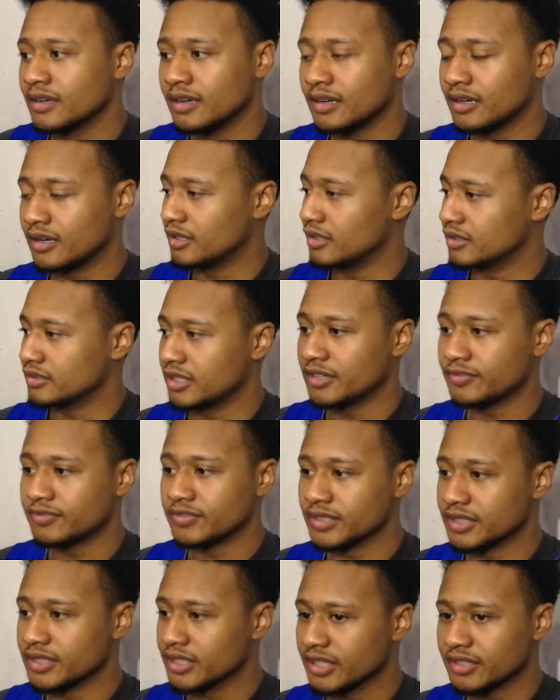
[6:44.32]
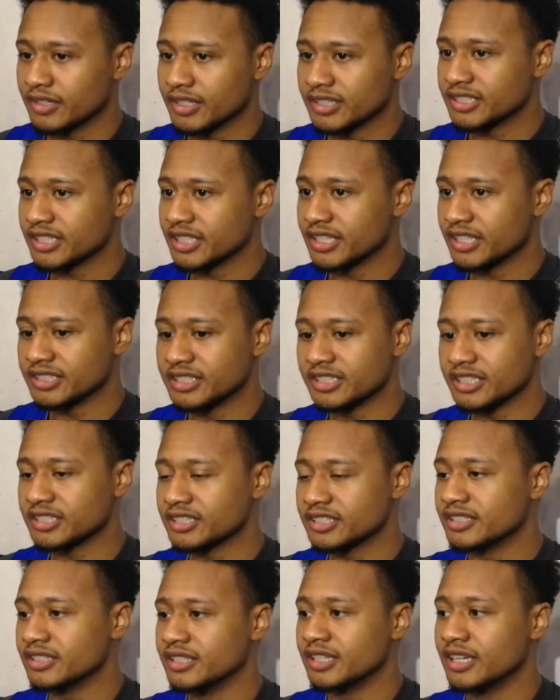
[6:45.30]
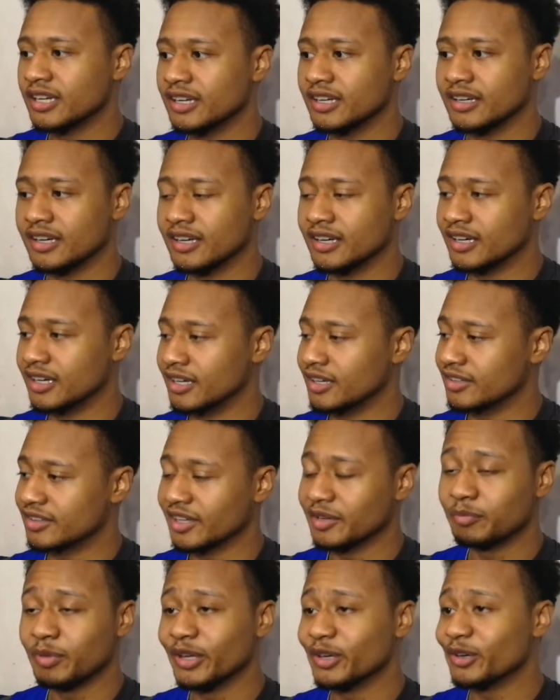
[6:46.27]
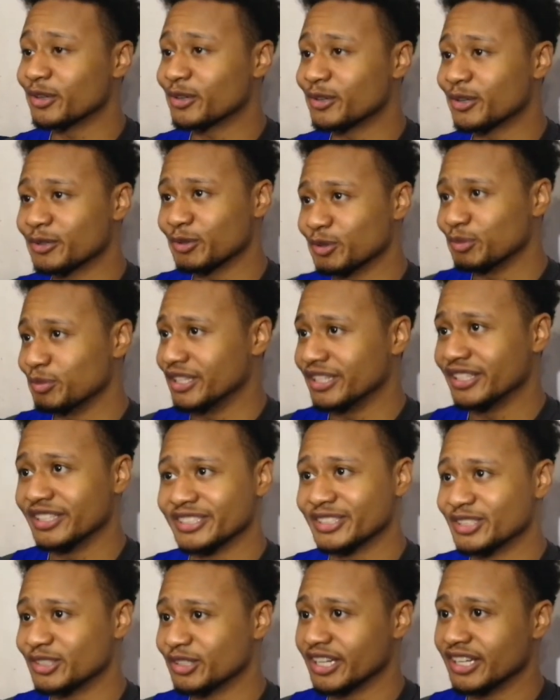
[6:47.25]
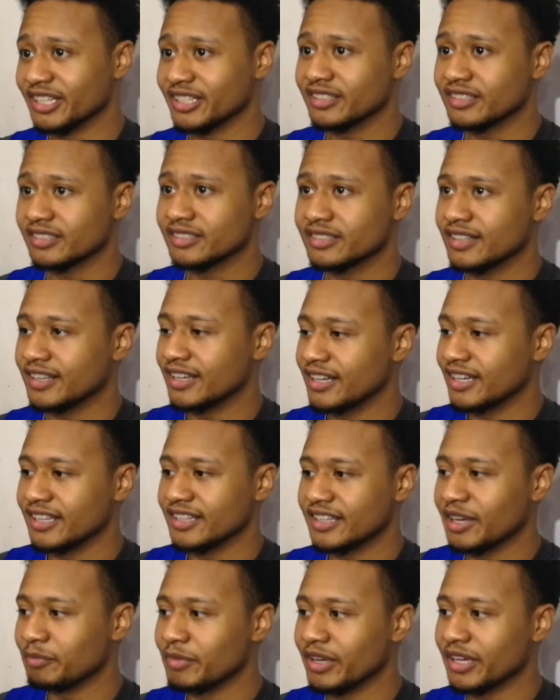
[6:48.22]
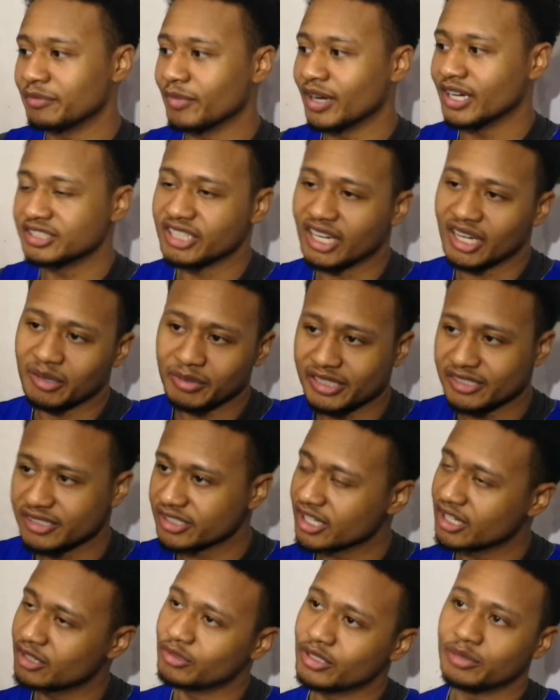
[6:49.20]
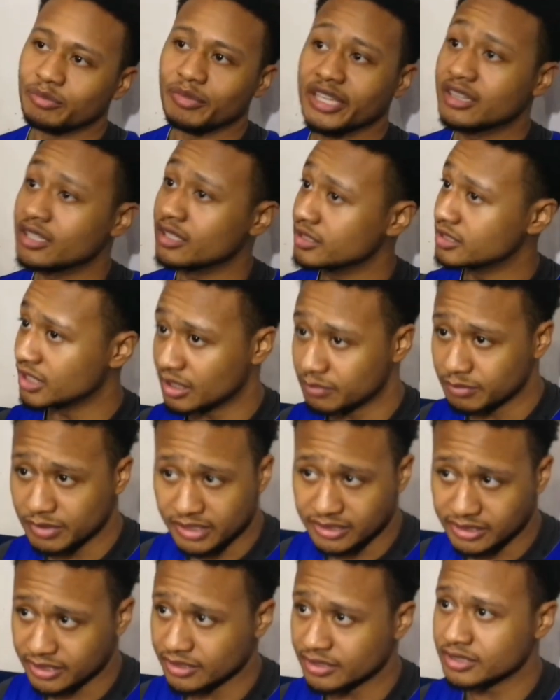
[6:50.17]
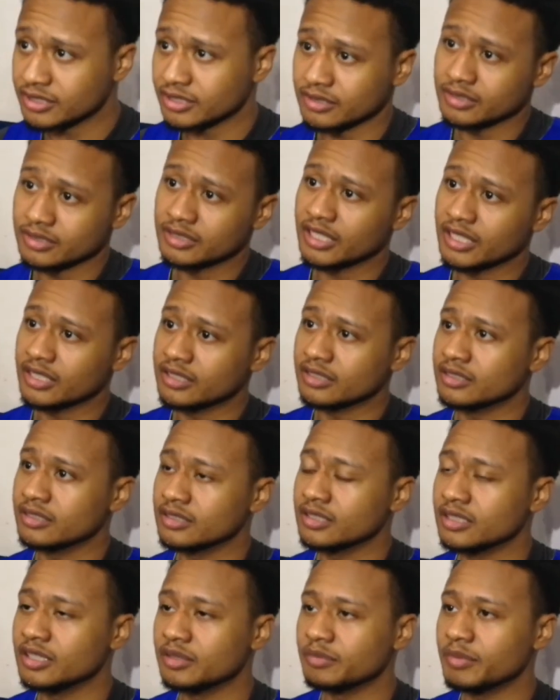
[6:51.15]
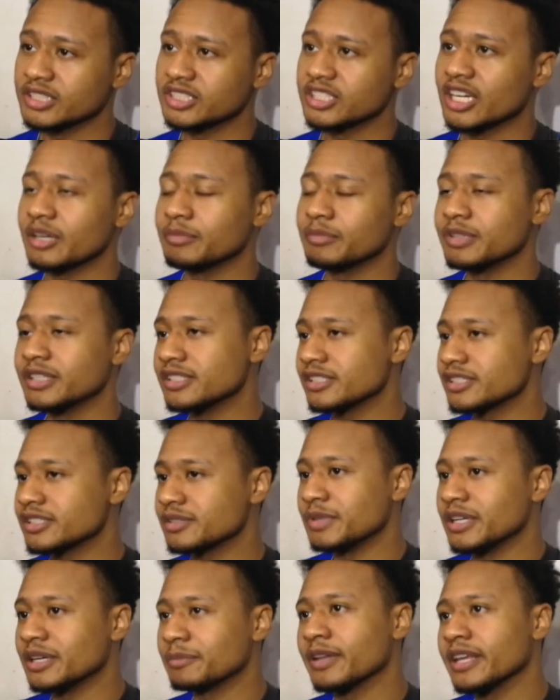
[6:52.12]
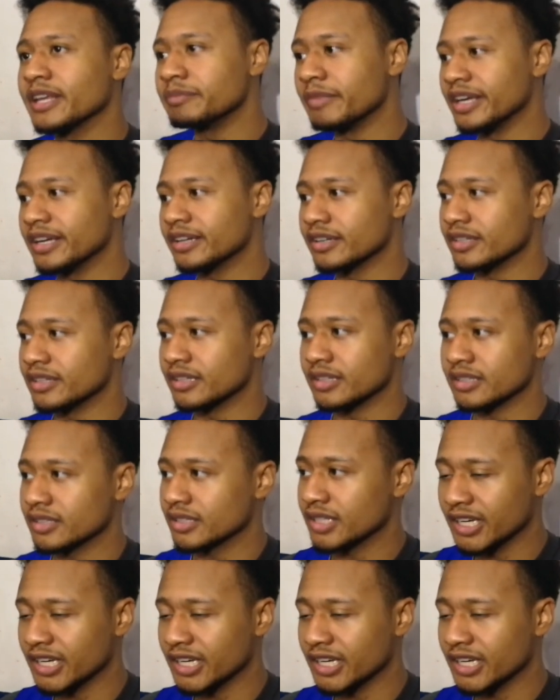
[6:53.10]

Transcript: Oh, definitely. Like I said, just uh, them being on the court with me is great. They they make my job easier. I want to make their job easier too. And you know, my job here is to be a playmaker.